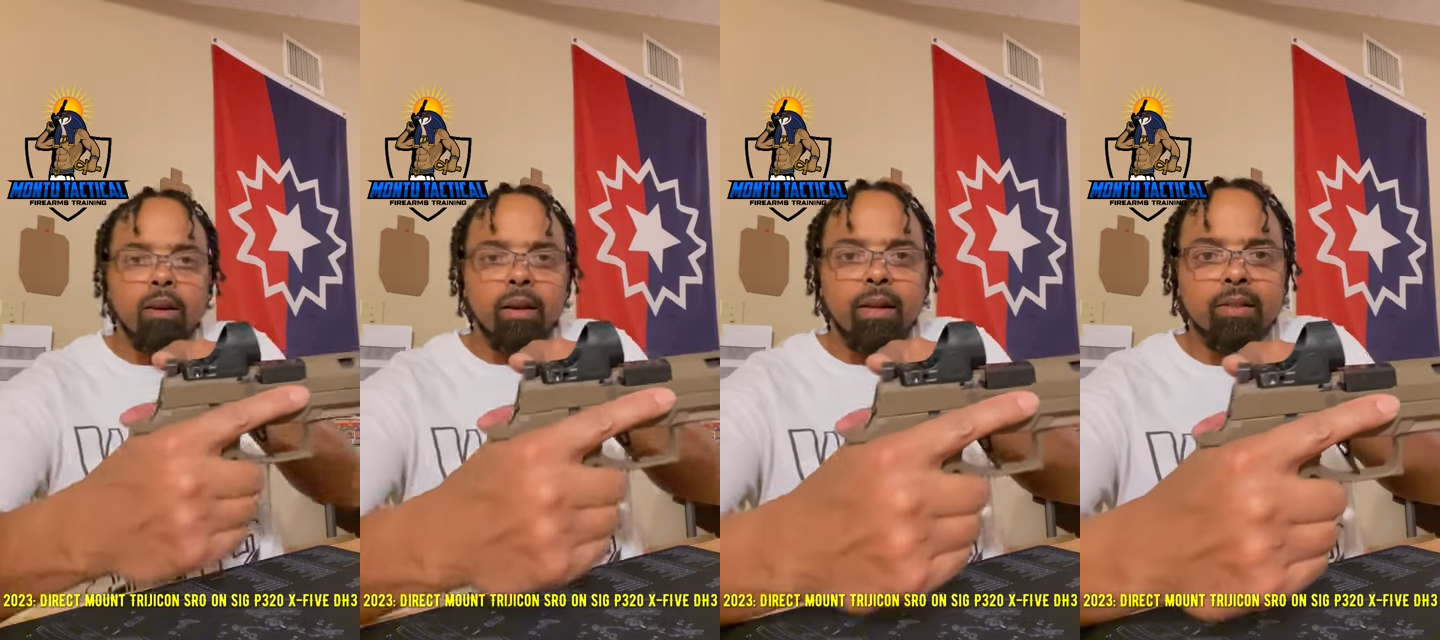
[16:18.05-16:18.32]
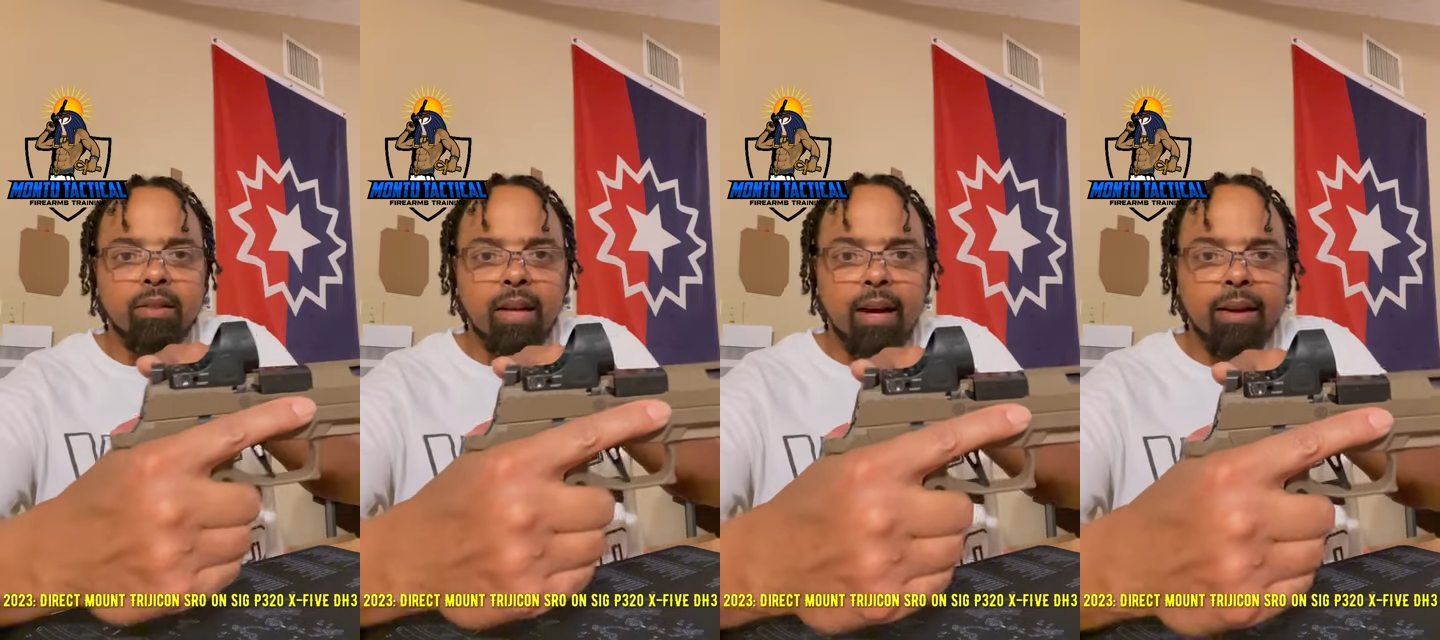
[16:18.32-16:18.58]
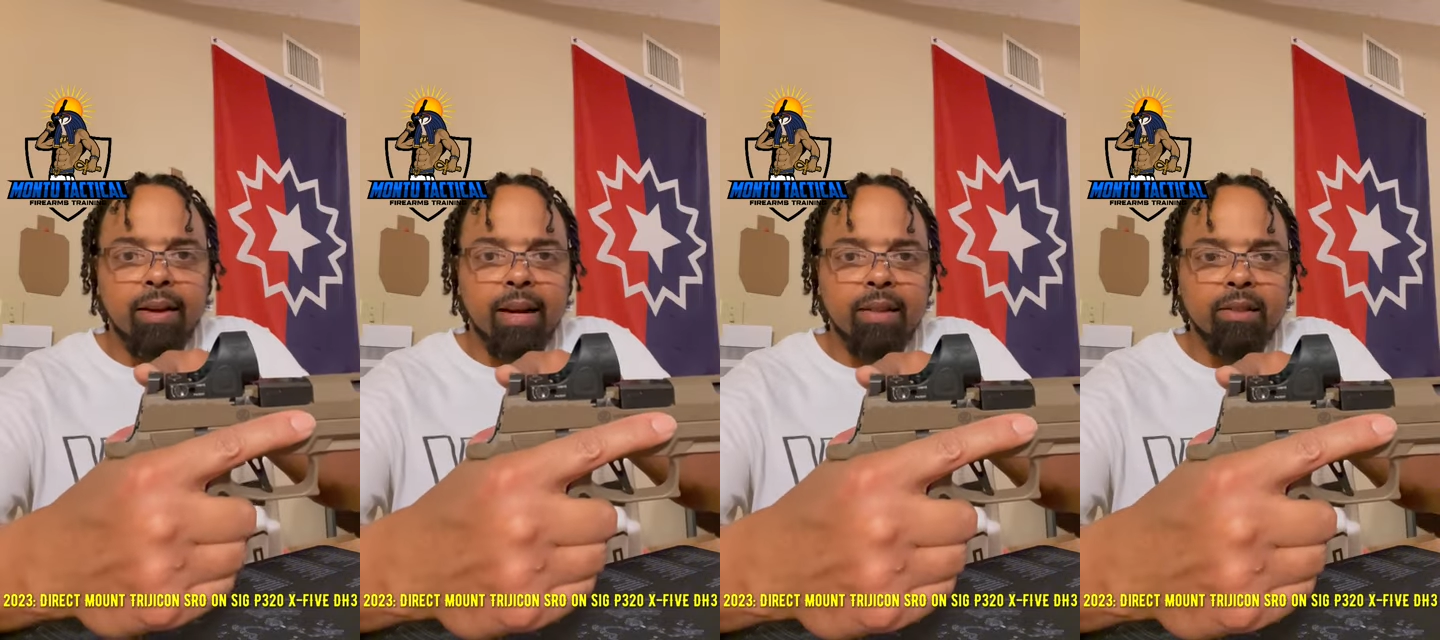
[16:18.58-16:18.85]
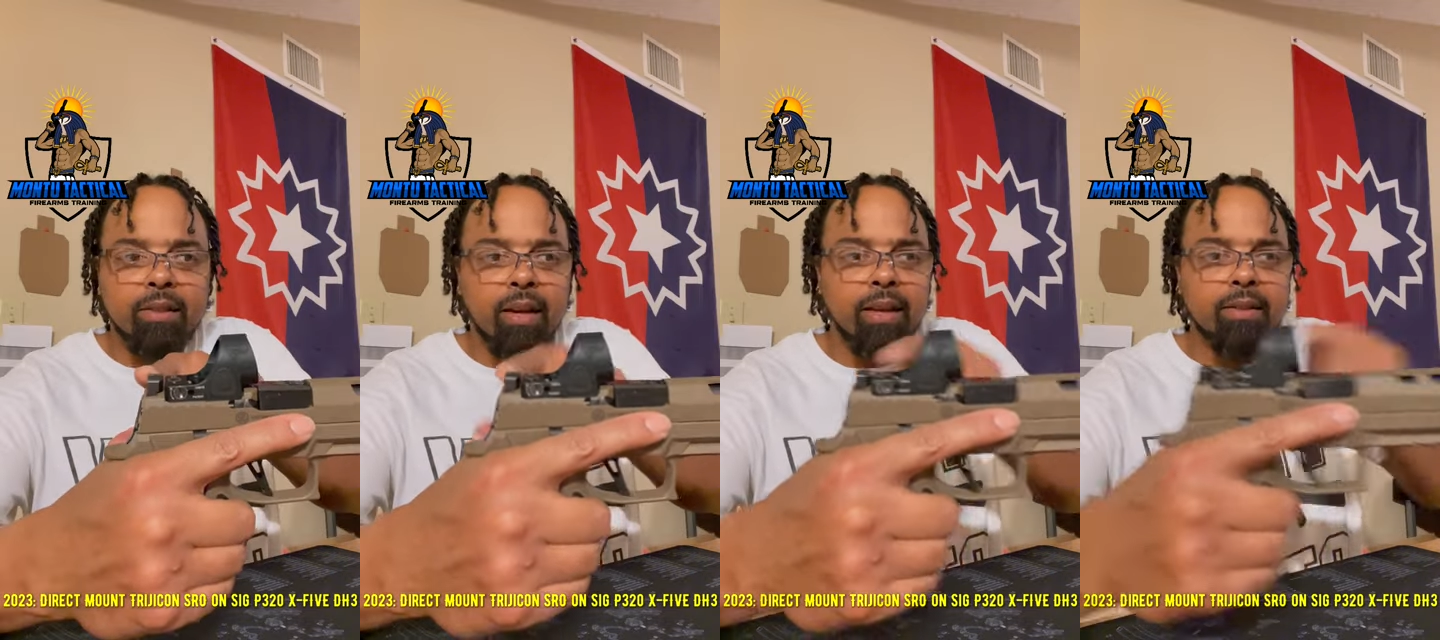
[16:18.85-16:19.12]
It's got
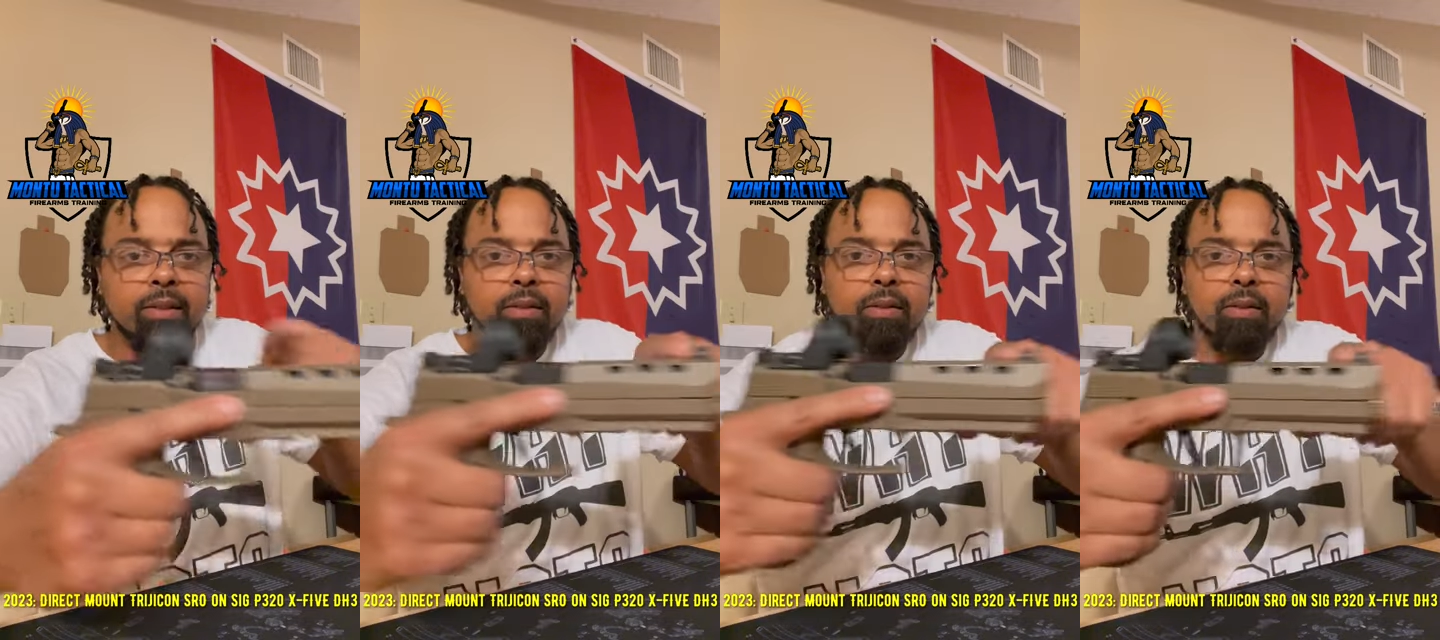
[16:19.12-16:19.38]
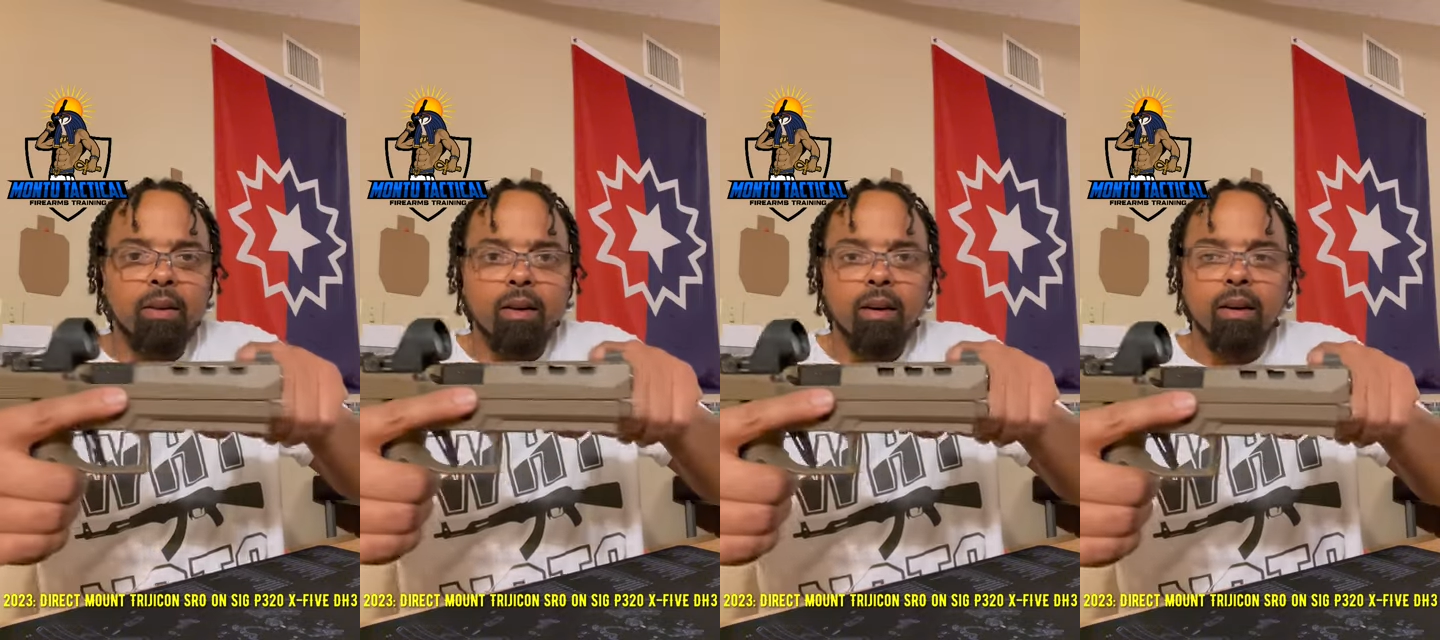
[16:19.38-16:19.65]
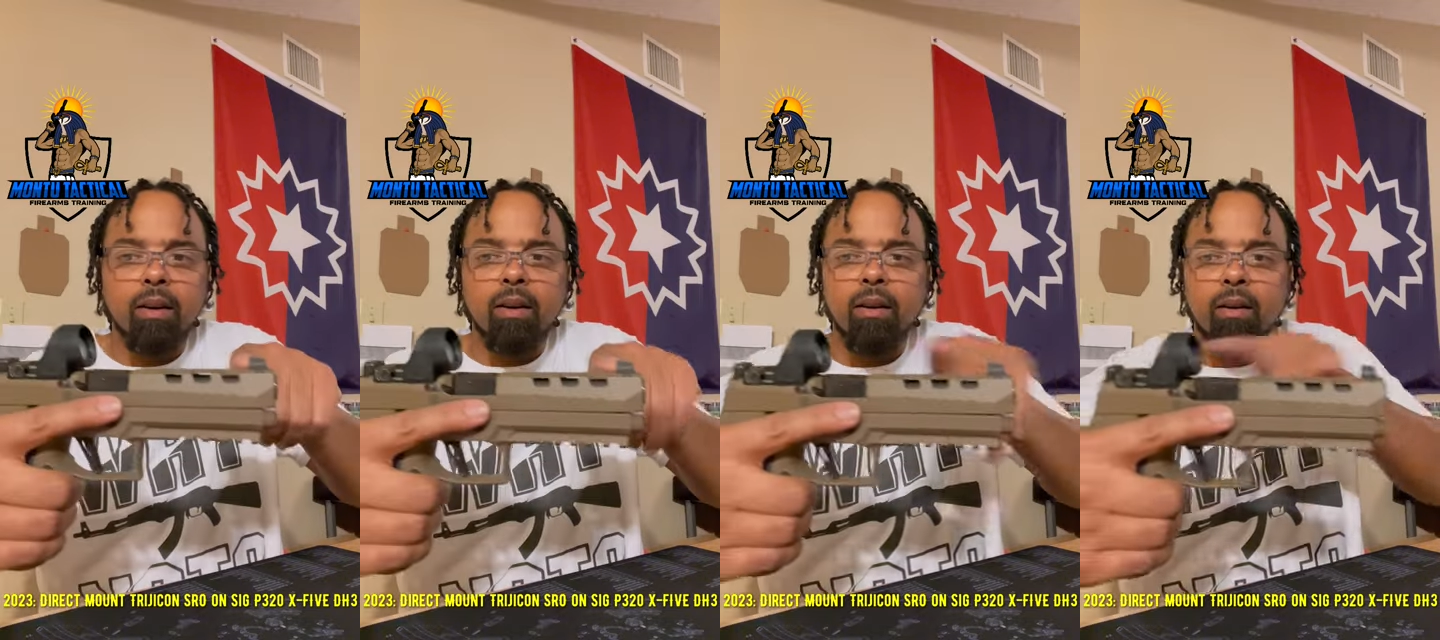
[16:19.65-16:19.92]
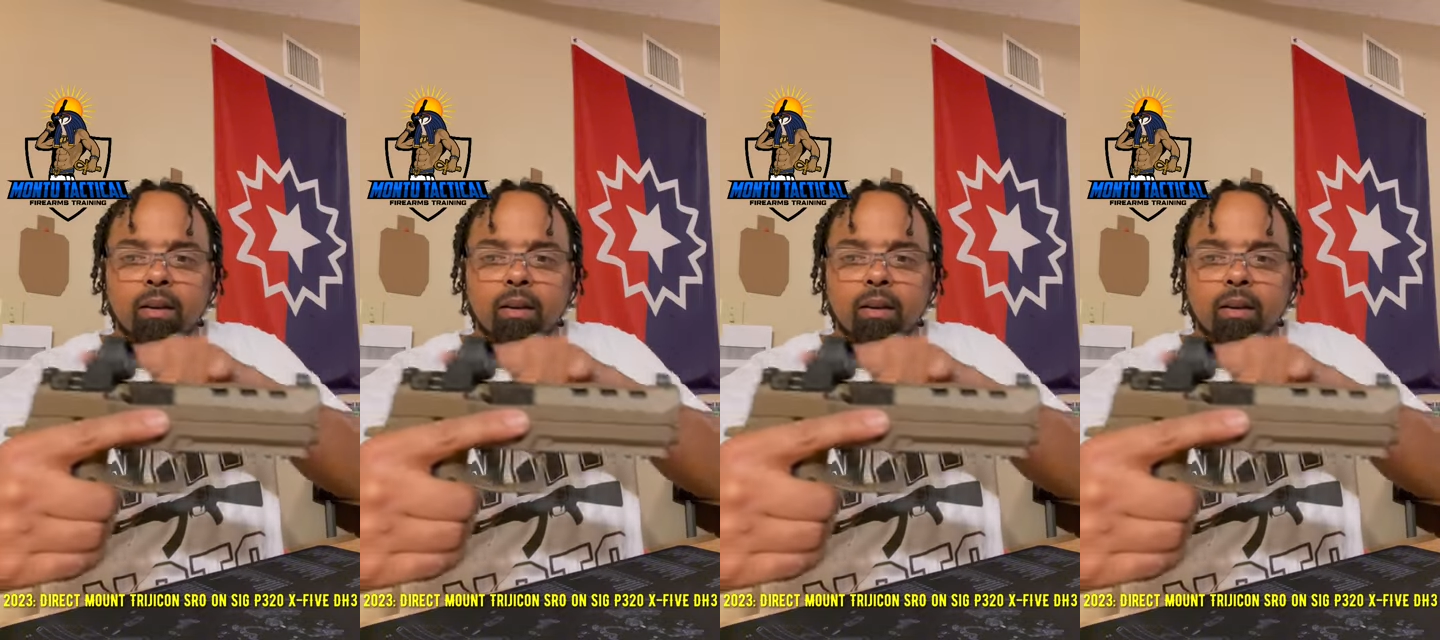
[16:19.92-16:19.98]
night sights, uh,